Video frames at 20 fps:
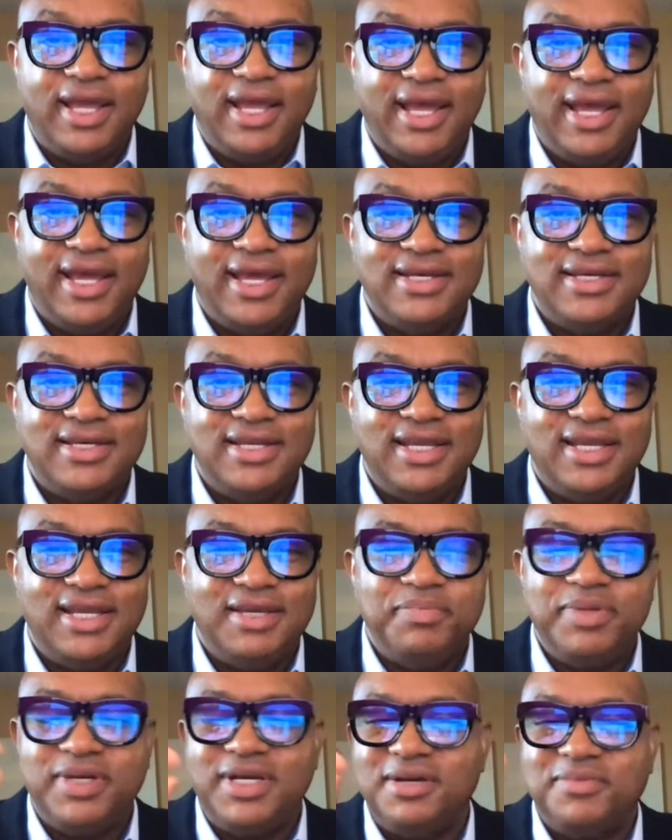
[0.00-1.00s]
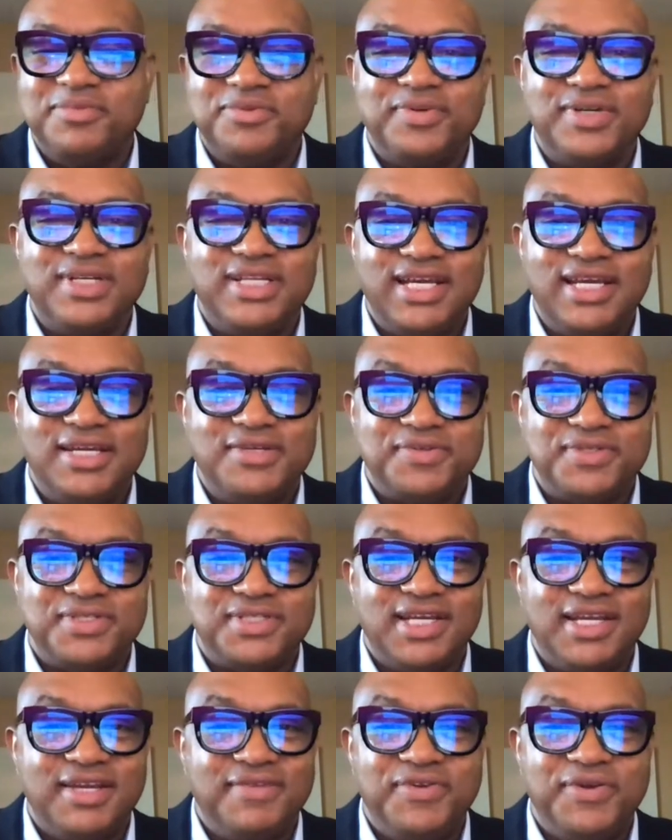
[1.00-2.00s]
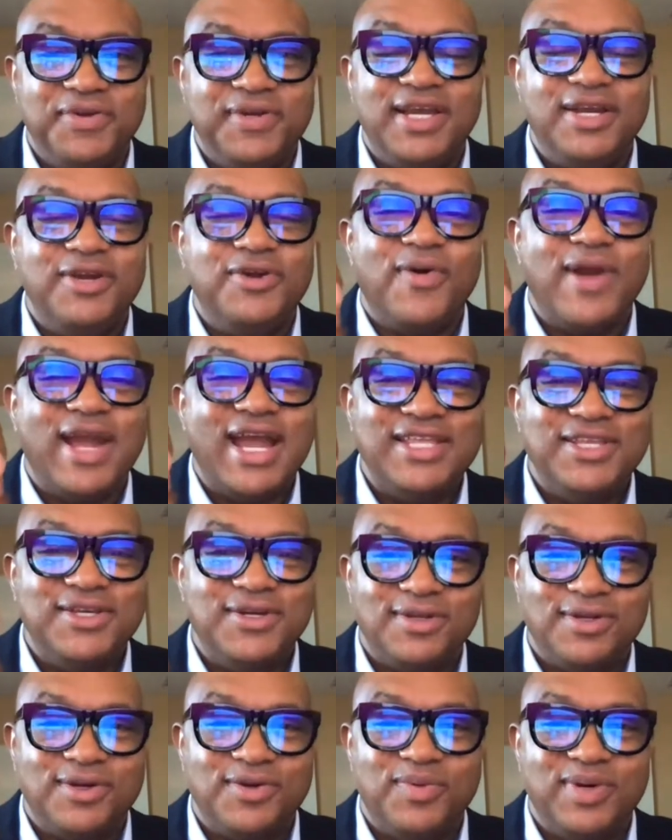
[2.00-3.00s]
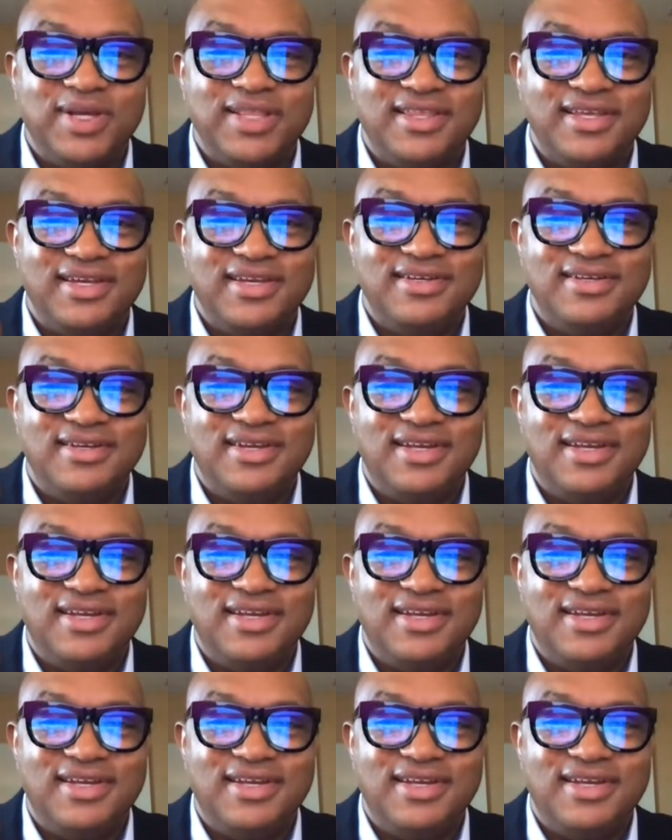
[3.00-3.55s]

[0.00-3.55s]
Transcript: And it becomes really interesting if you get granular with it.